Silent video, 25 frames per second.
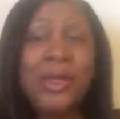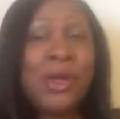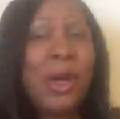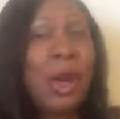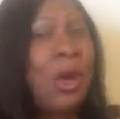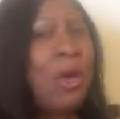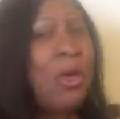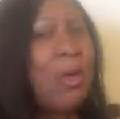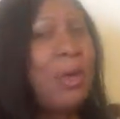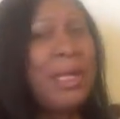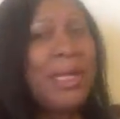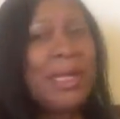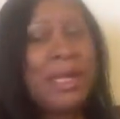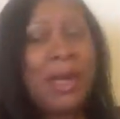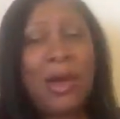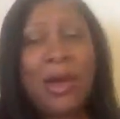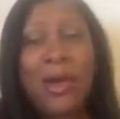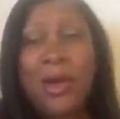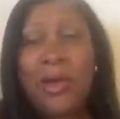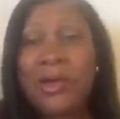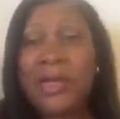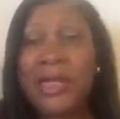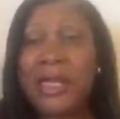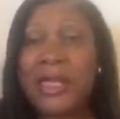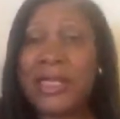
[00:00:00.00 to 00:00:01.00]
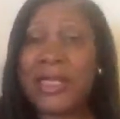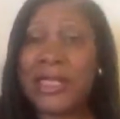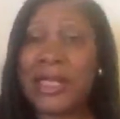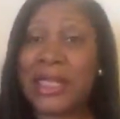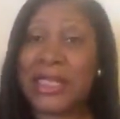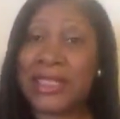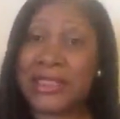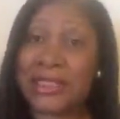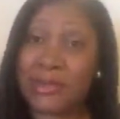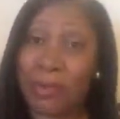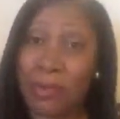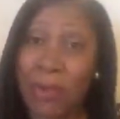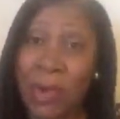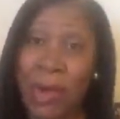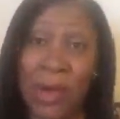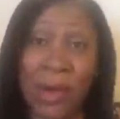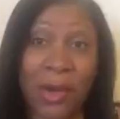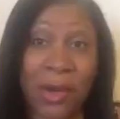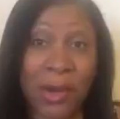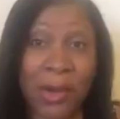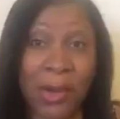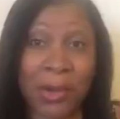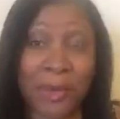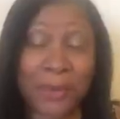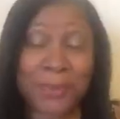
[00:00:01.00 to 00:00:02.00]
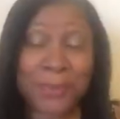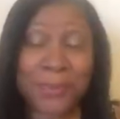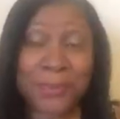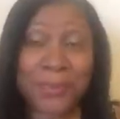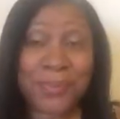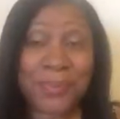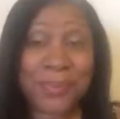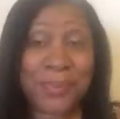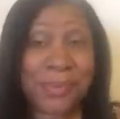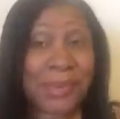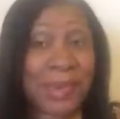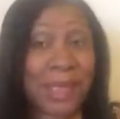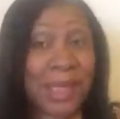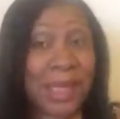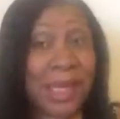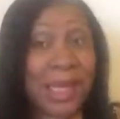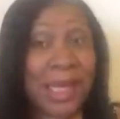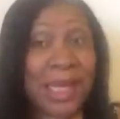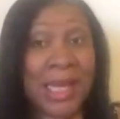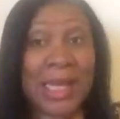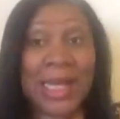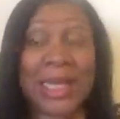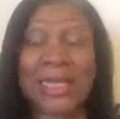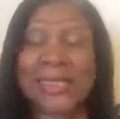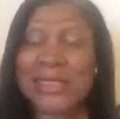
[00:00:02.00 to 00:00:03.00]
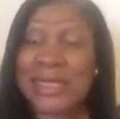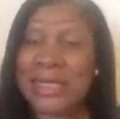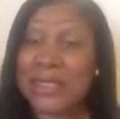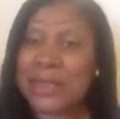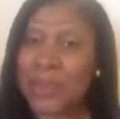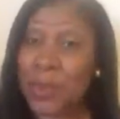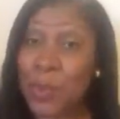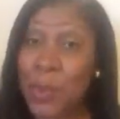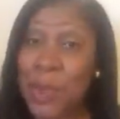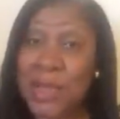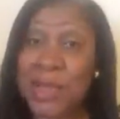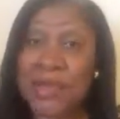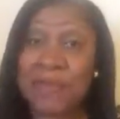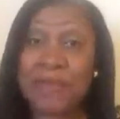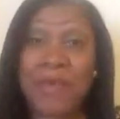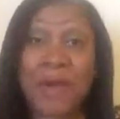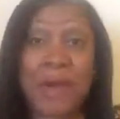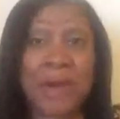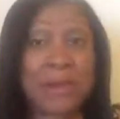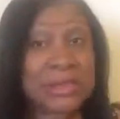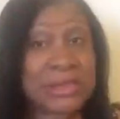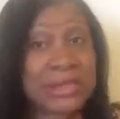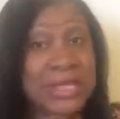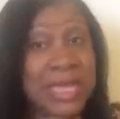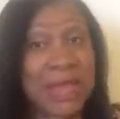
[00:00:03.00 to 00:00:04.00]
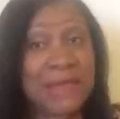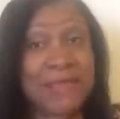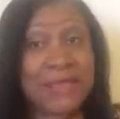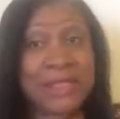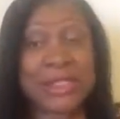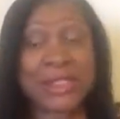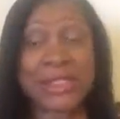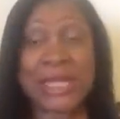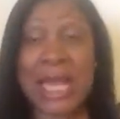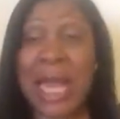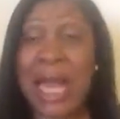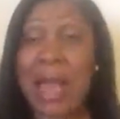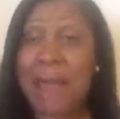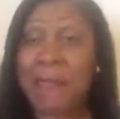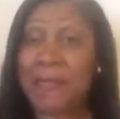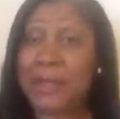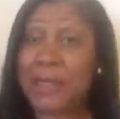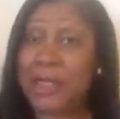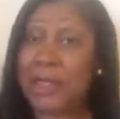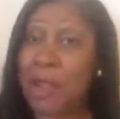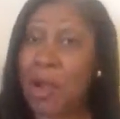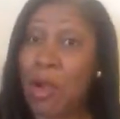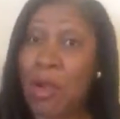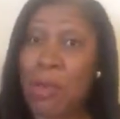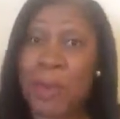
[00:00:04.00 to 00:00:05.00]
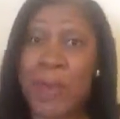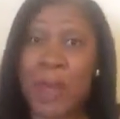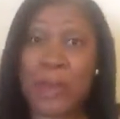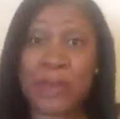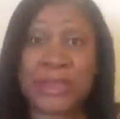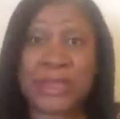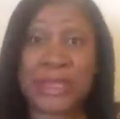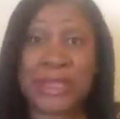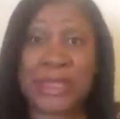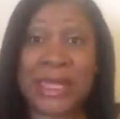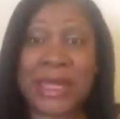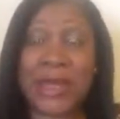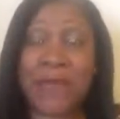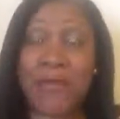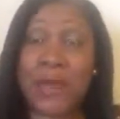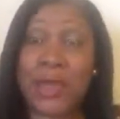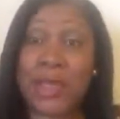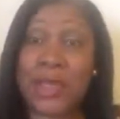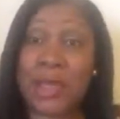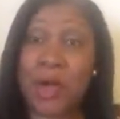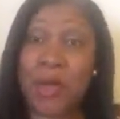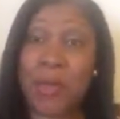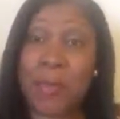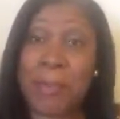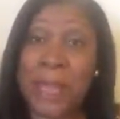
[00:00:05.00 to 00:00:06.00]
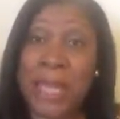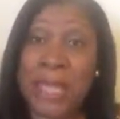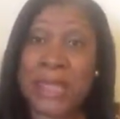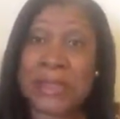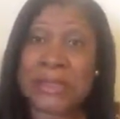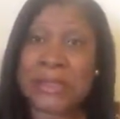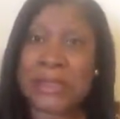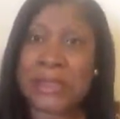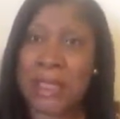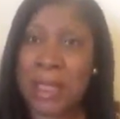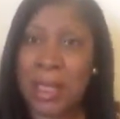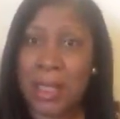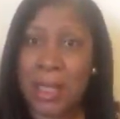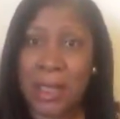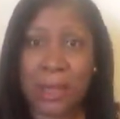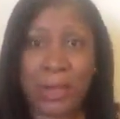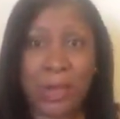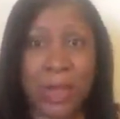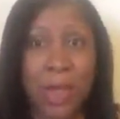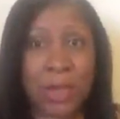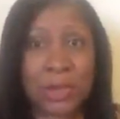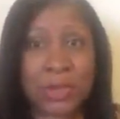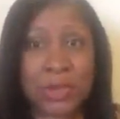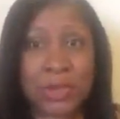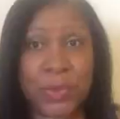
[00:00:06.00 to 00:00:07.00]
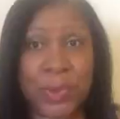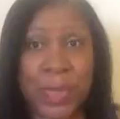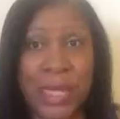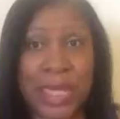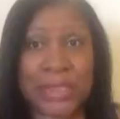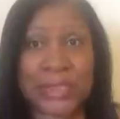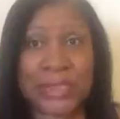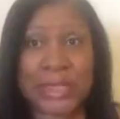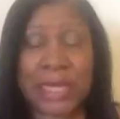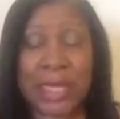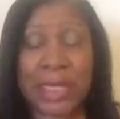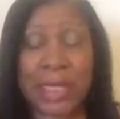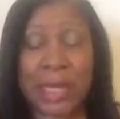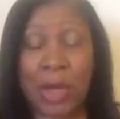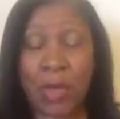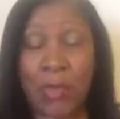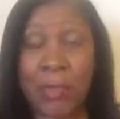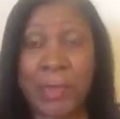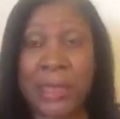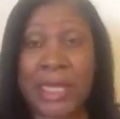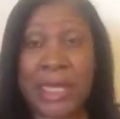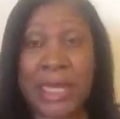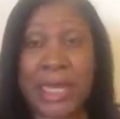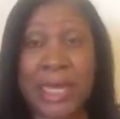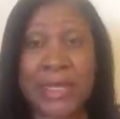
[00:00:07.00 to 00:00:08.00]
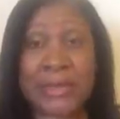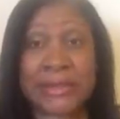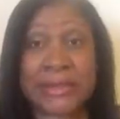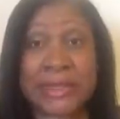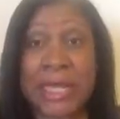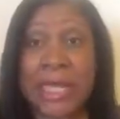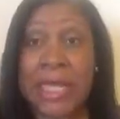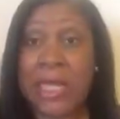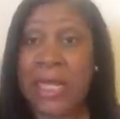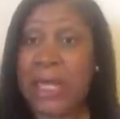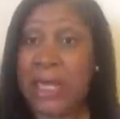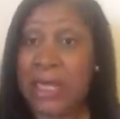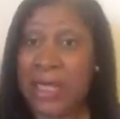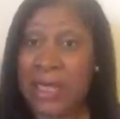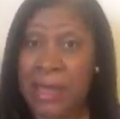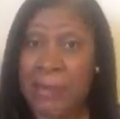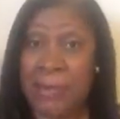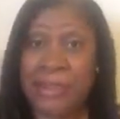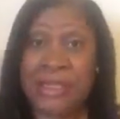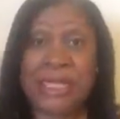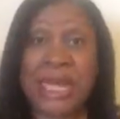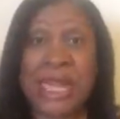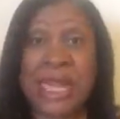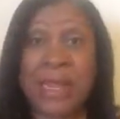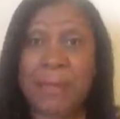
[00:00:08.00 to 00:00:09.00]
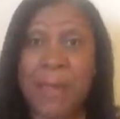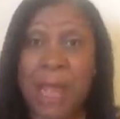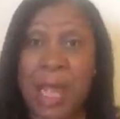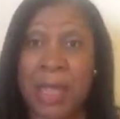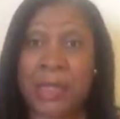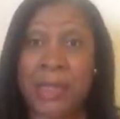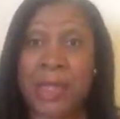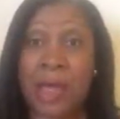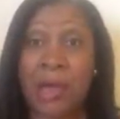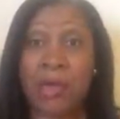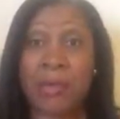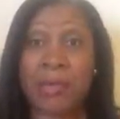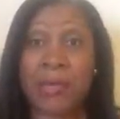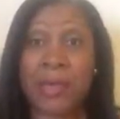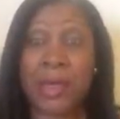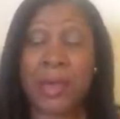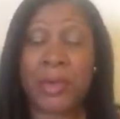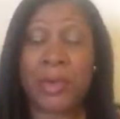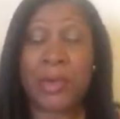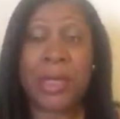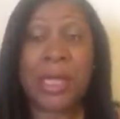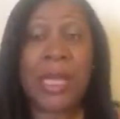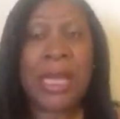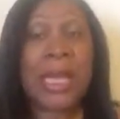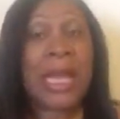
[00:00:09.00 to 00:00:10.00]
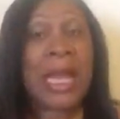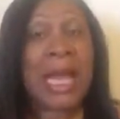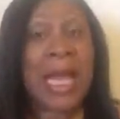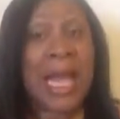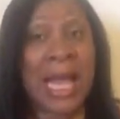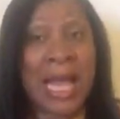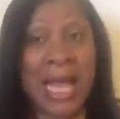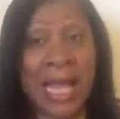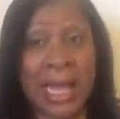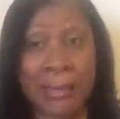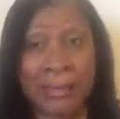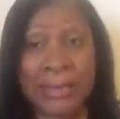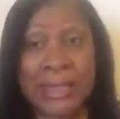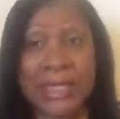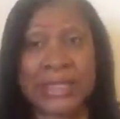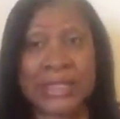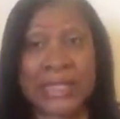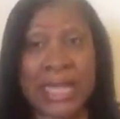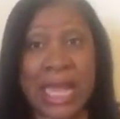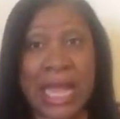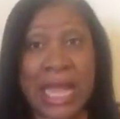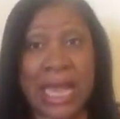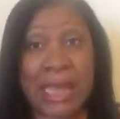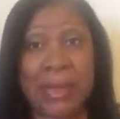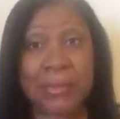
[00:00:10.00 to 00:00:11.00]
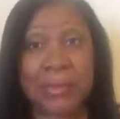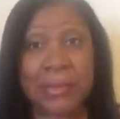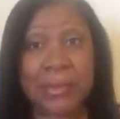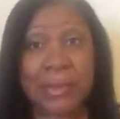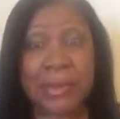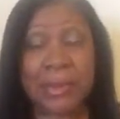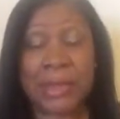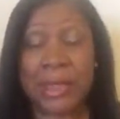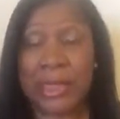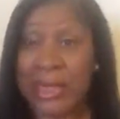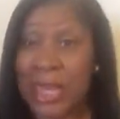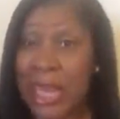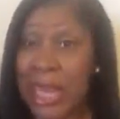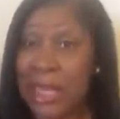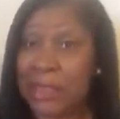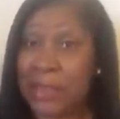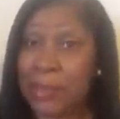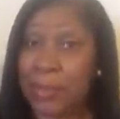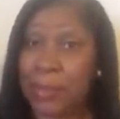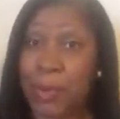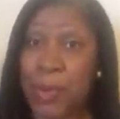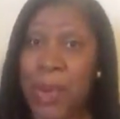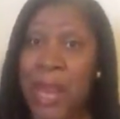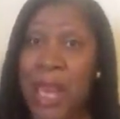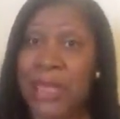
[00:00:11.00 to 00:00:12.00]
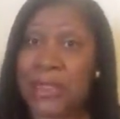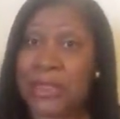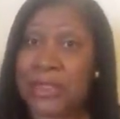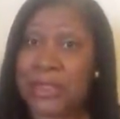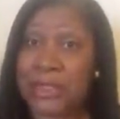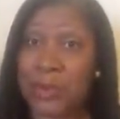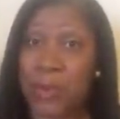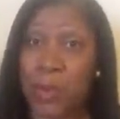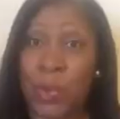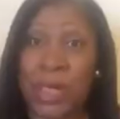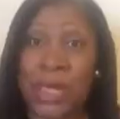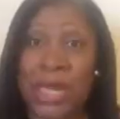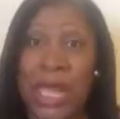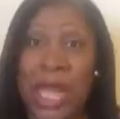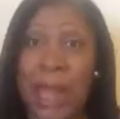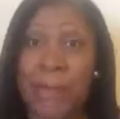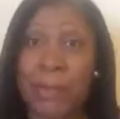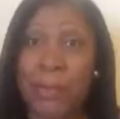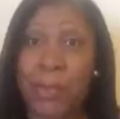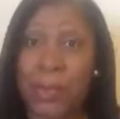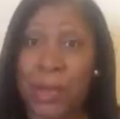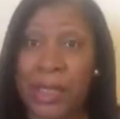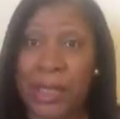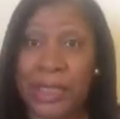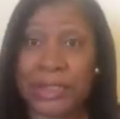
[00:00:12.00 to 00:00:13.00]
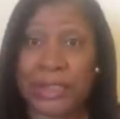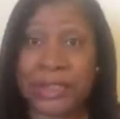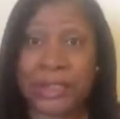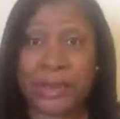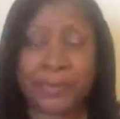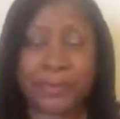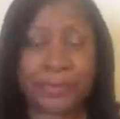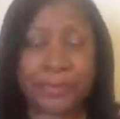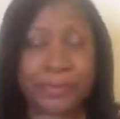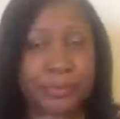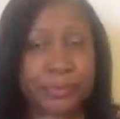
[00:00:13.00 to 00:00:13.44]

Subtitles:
going on in this world. It's a 24/7 job for YoBo to live with no mess, no stress, and no BS. Let me tell you about YoBo. I'm the type that like to practice what I preach.